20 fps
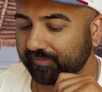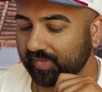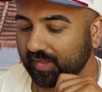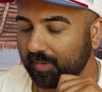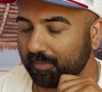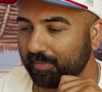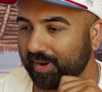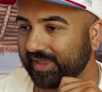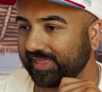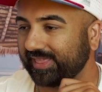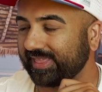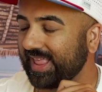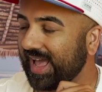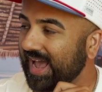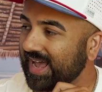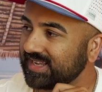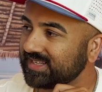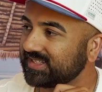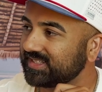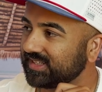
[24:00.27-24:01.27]
my
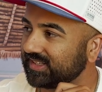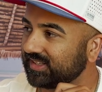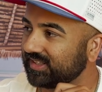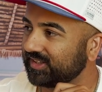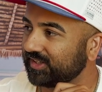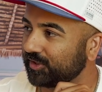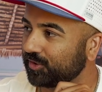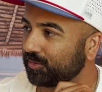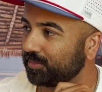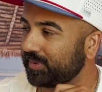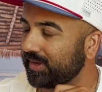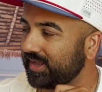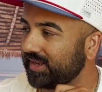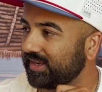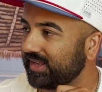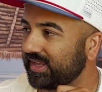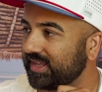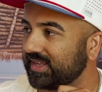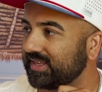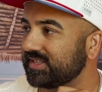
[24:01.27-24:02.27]
last little
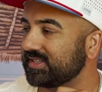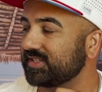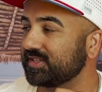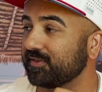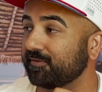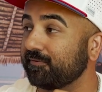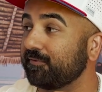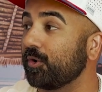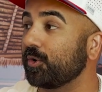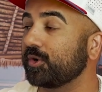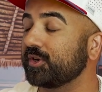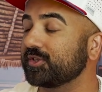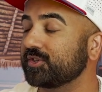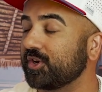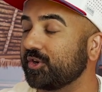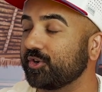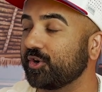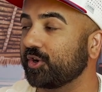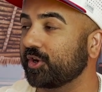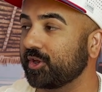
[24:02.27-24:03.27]
bit is to focus
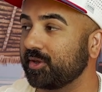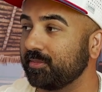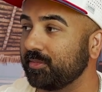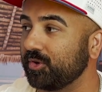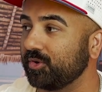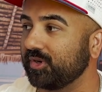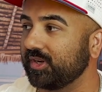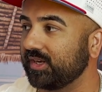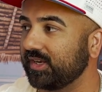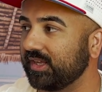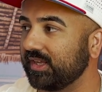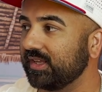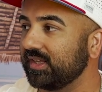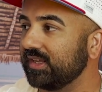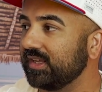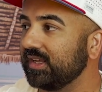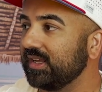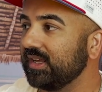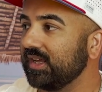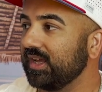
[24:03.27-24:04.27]
on your community.
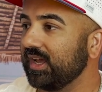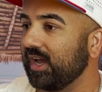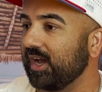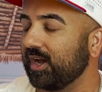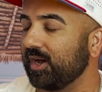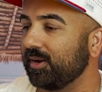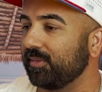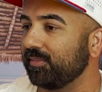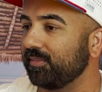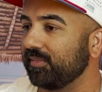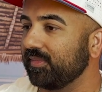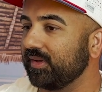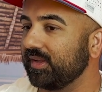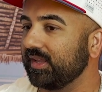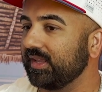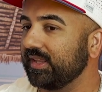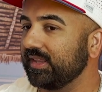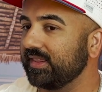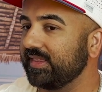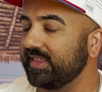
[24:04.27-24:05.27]

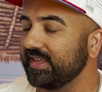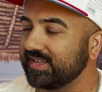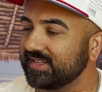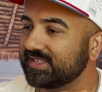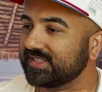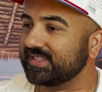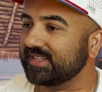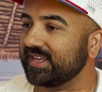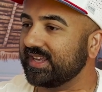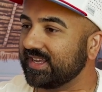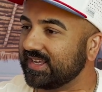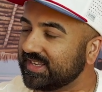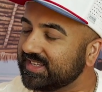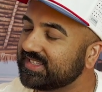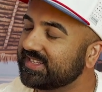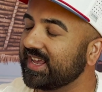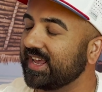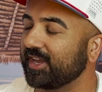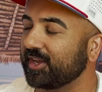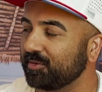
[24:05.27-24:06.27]
This
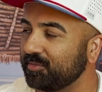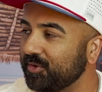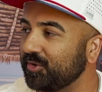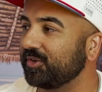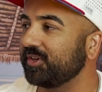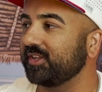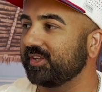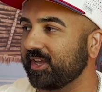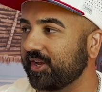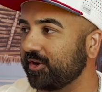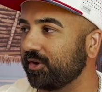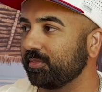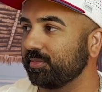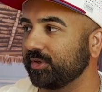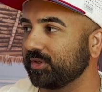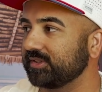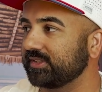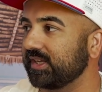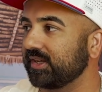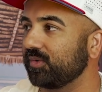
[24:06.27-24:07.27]
is a community that you're
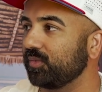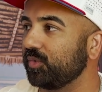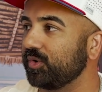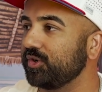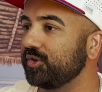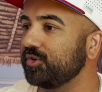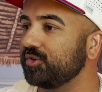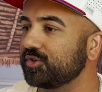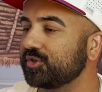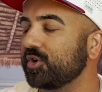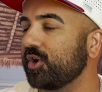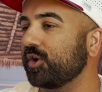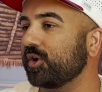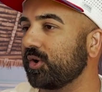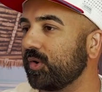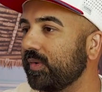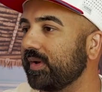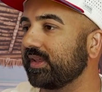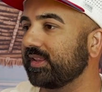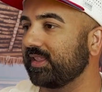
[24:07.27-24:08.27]
building. When you start
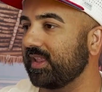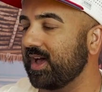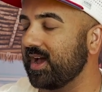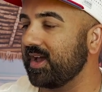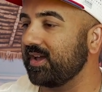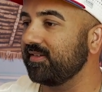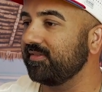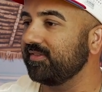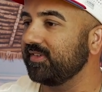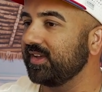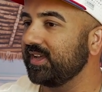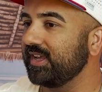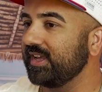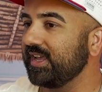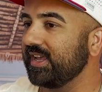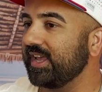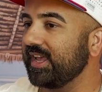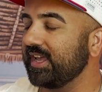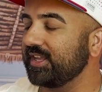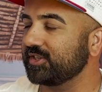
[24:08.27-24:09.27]
going live,
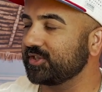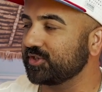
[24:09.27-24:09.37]
it